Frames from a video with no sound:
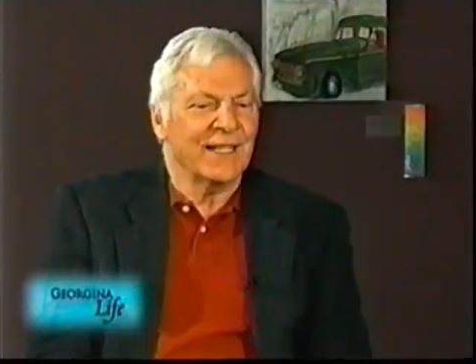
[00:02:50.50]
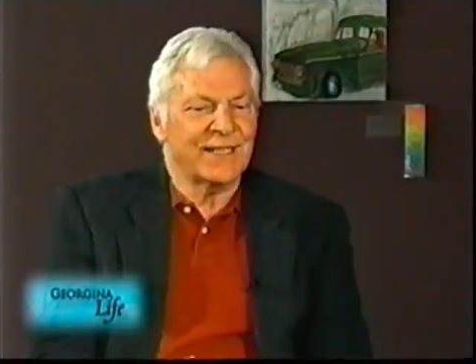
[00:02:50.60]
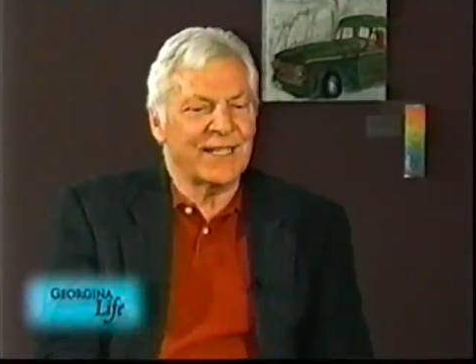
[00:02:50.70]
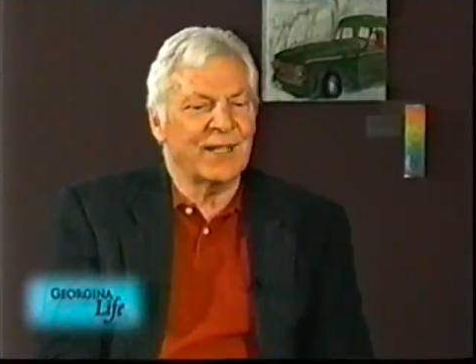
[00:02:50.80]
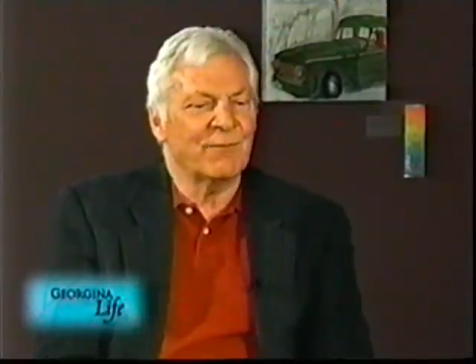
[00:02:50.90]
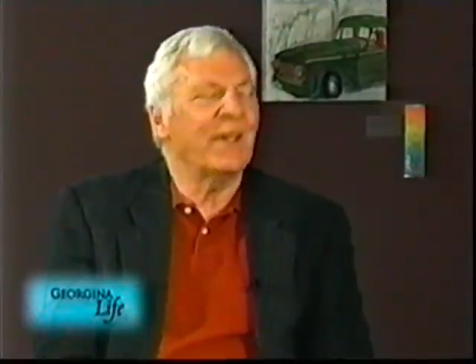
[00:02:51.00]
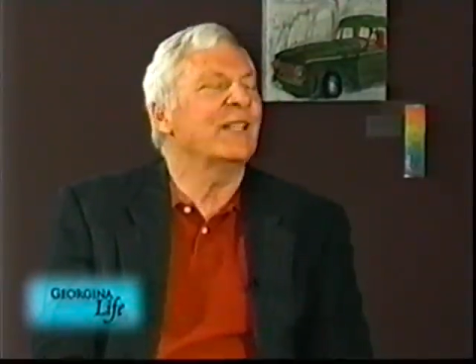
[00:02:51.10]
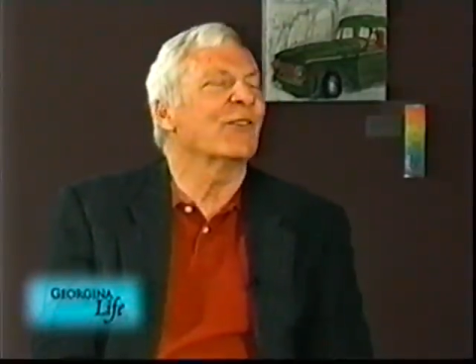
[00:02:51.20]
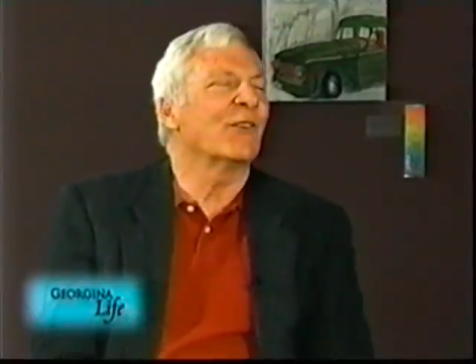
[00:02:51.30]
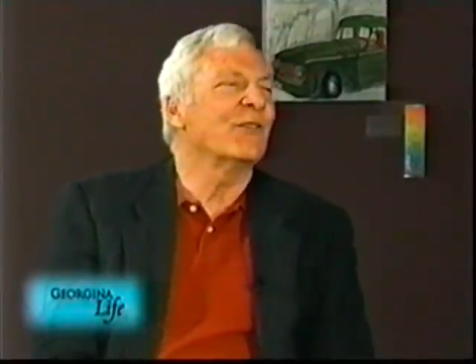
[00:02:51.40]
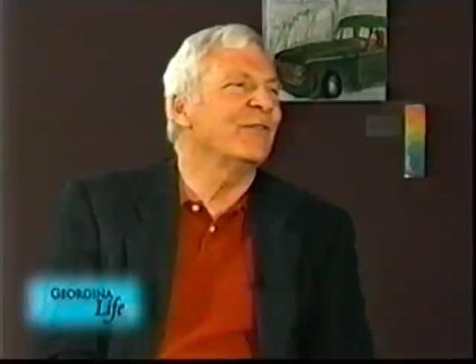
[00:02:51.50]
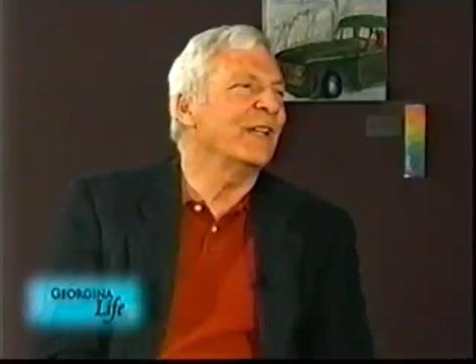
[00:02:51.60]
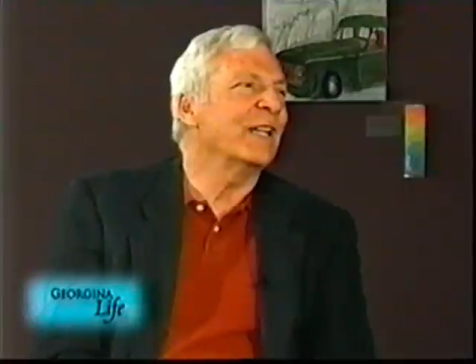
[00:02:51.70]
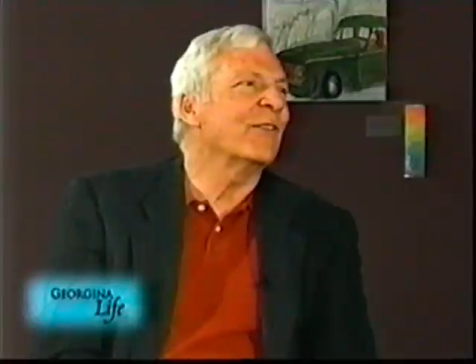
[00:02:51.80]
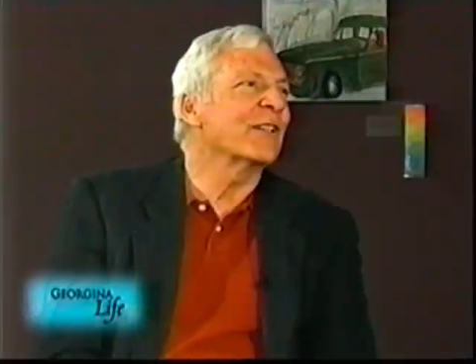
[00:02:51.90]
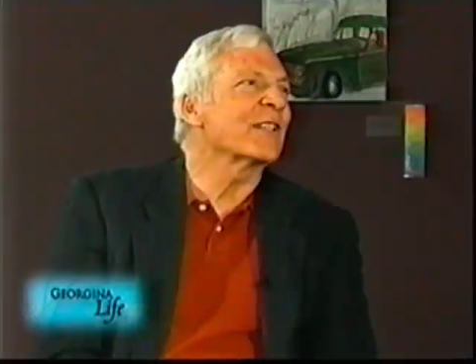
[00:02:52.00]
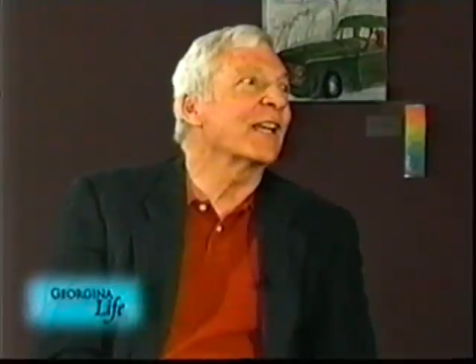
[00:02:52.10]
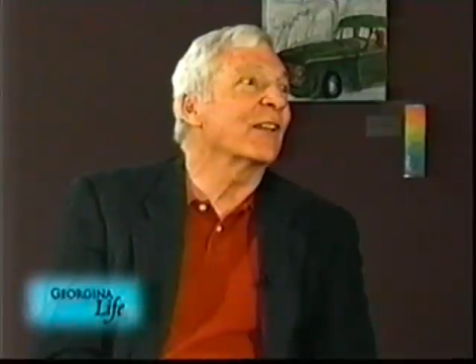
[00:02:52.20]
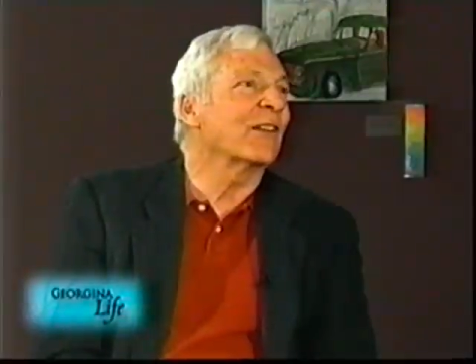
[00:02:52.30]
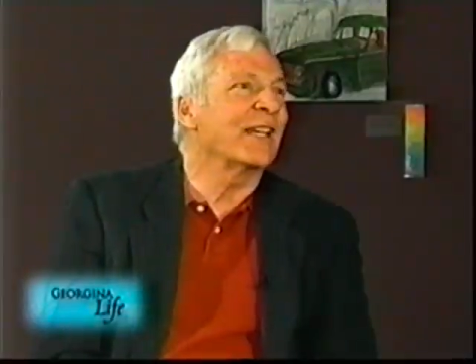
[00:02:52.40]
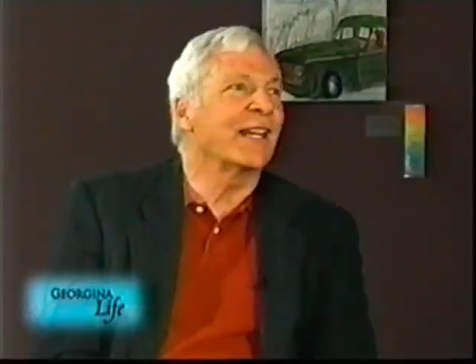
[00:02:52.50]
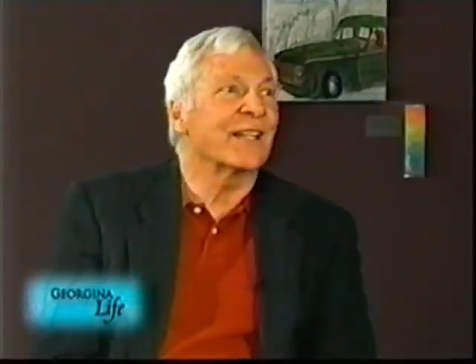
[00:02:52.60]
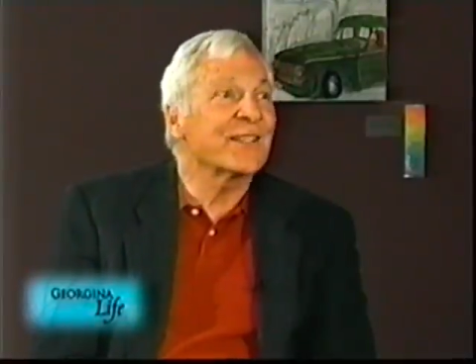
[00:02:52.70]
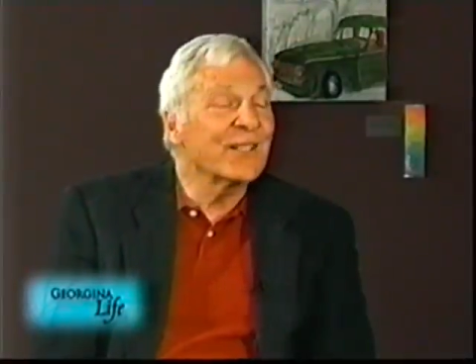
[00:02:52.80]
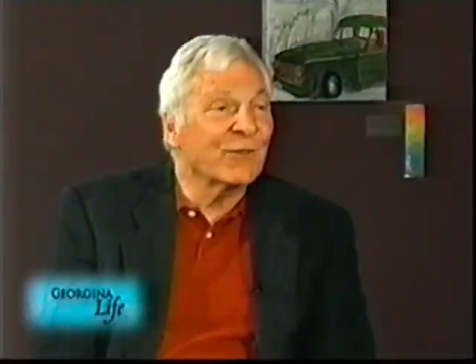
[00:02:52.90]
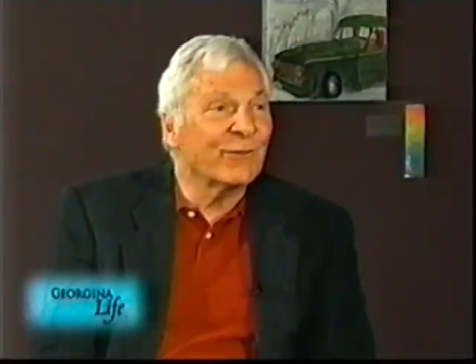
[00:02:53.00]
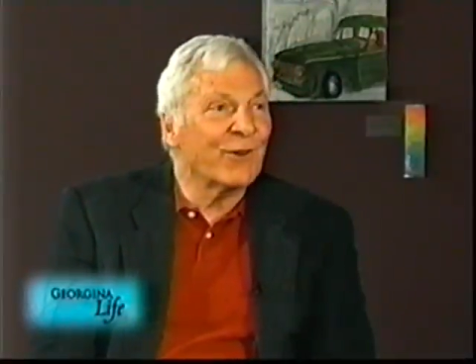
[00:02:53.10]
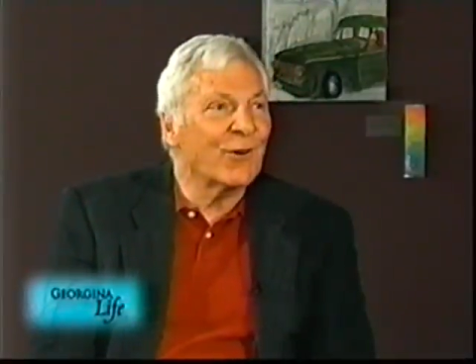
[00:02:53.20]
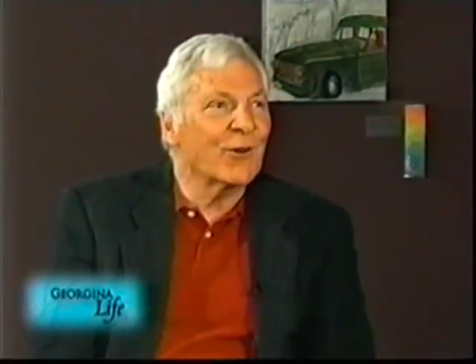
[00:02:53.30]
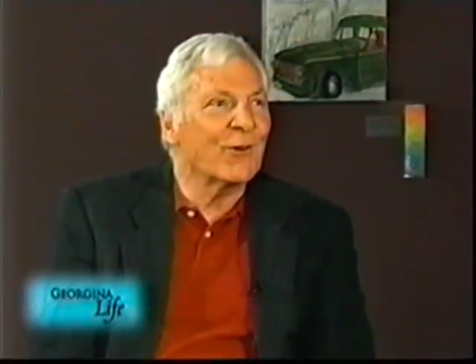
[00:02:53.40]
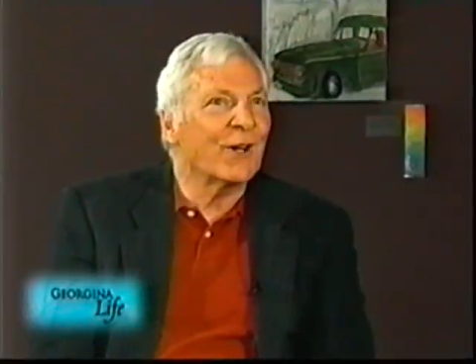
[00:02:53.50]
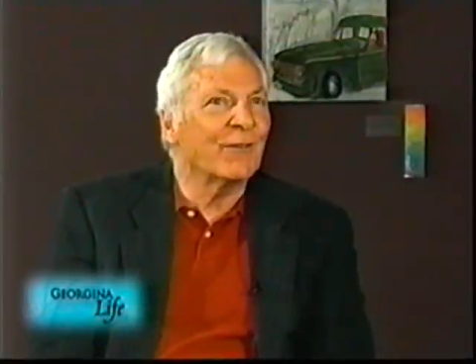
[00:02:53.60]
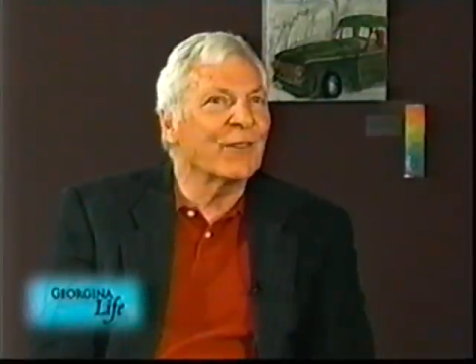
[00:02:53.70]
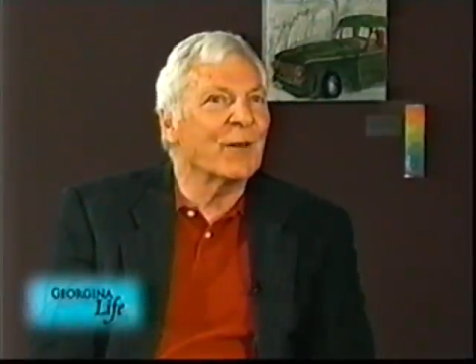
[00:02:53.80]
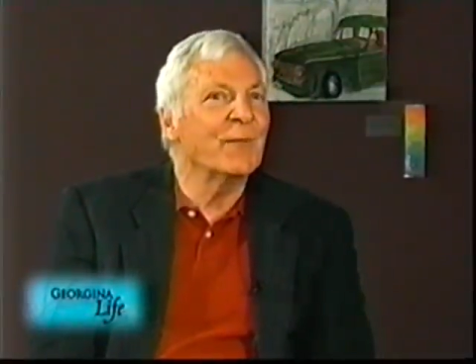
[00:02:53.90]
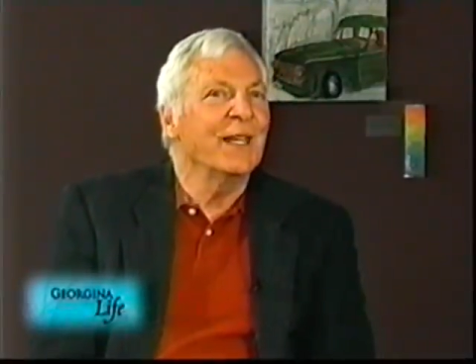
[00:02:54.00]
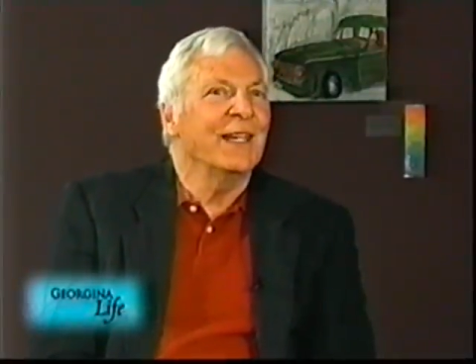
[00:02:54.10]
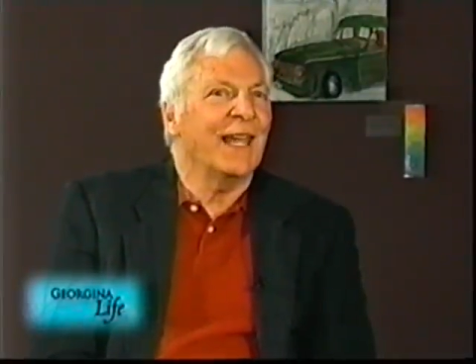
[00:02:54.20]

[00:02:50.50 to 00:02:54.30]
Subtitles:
they see them make their own video, it's like looking at a still photo of them